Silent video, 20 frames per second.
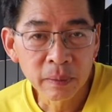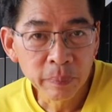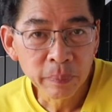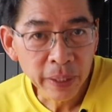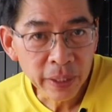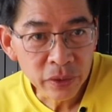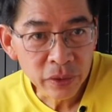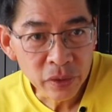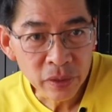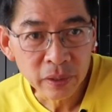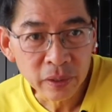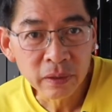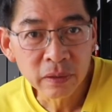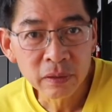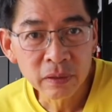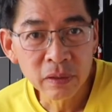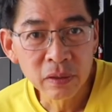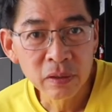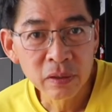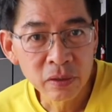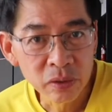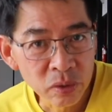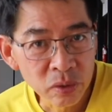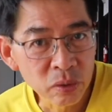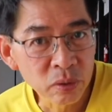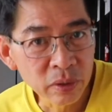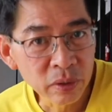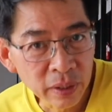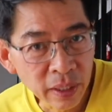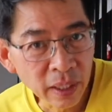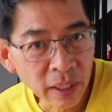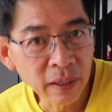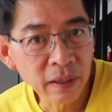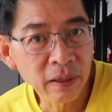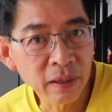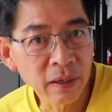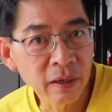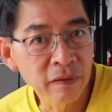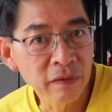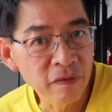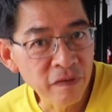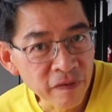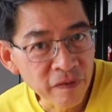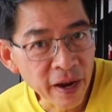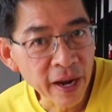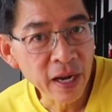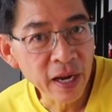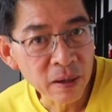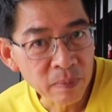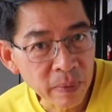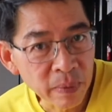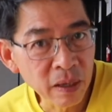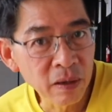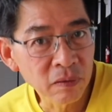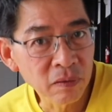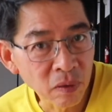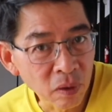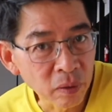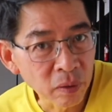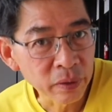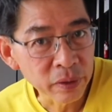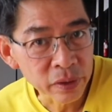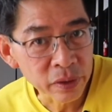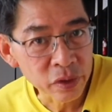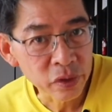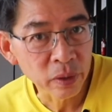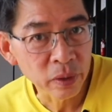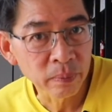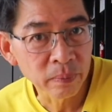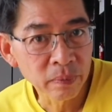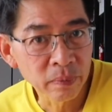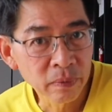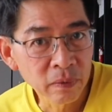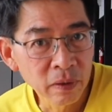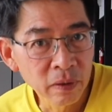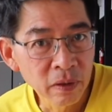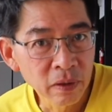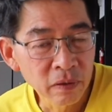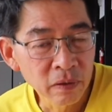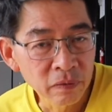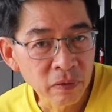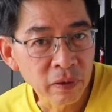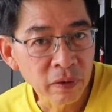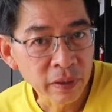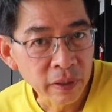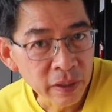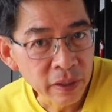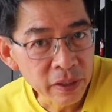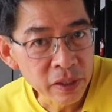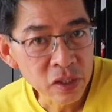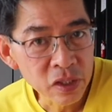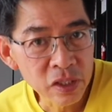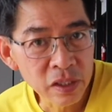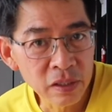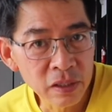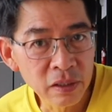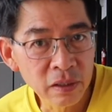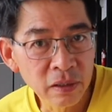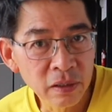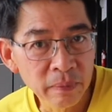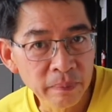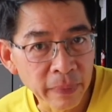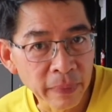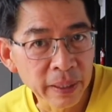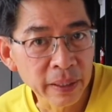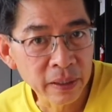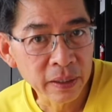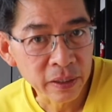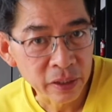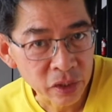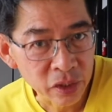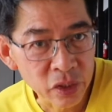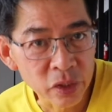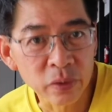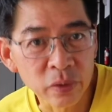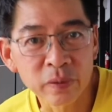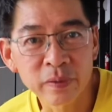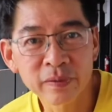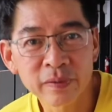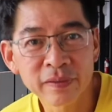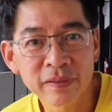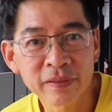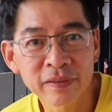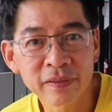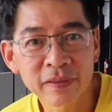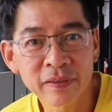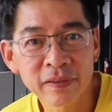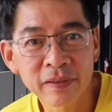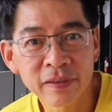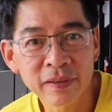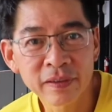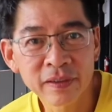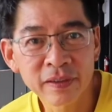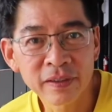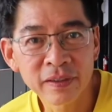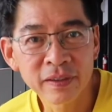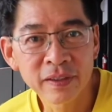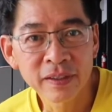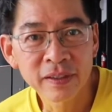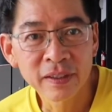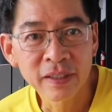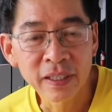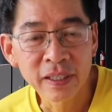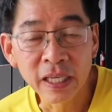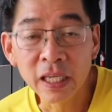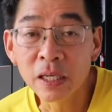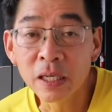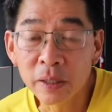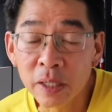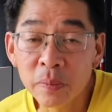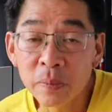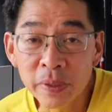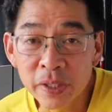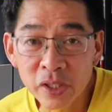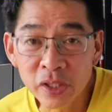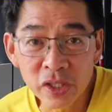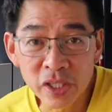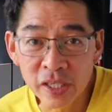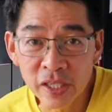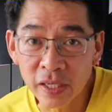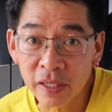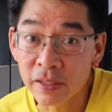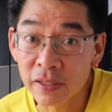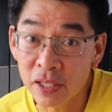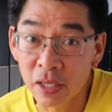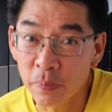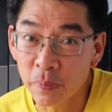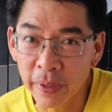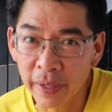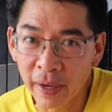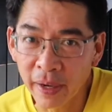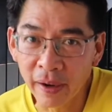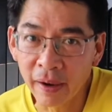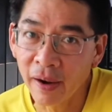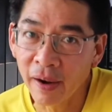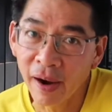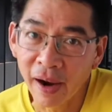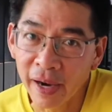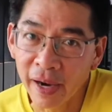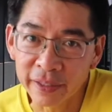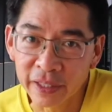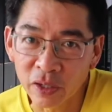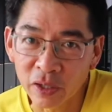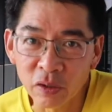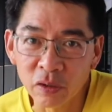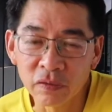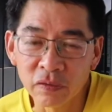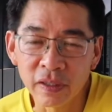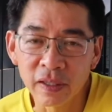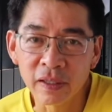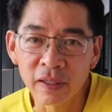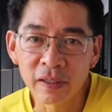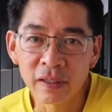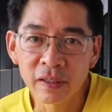patient should take a fair amount of ownership for his medical issue. In an emergency, CPR, I take over.